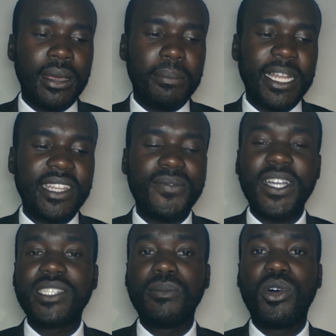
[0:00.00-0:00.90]
but the
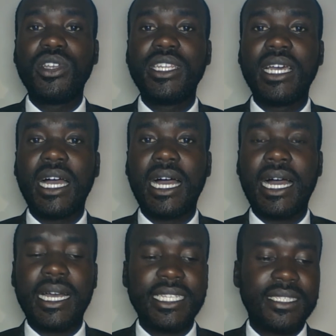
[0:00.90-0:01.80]
first mode
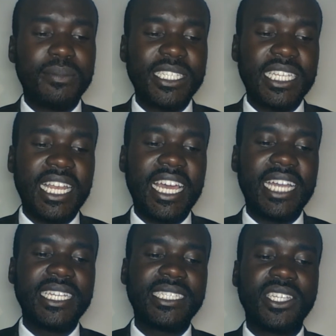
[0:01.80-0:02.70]
is basically
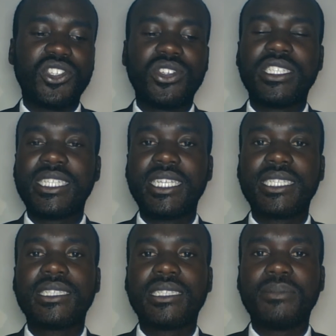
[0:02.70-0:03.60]
under section 6,
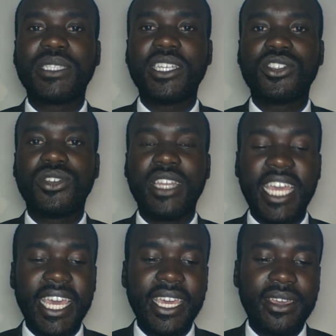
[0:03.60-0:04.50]
subsection
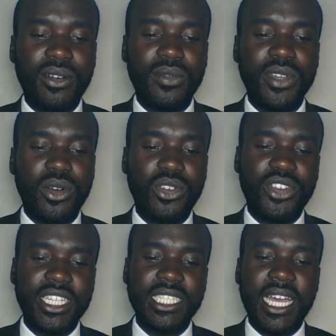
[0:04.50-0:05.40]
A of the
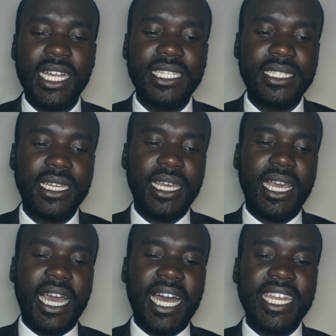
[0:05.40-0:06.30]
Contracts Act.
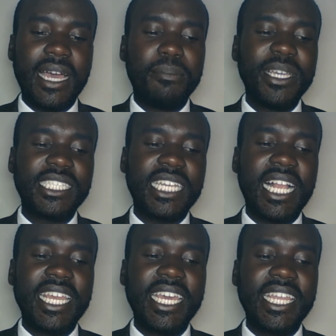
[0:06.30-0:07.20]
And
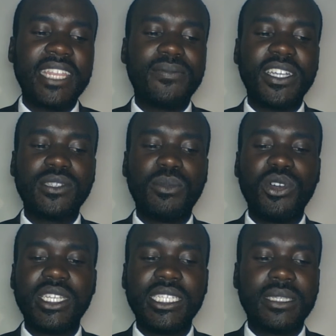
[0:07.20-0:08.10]
basically the first
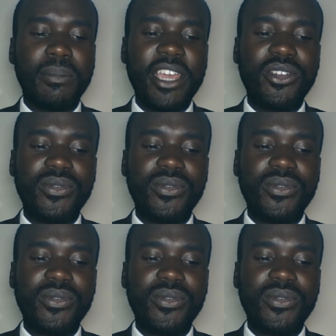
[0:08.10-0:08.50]
mode is by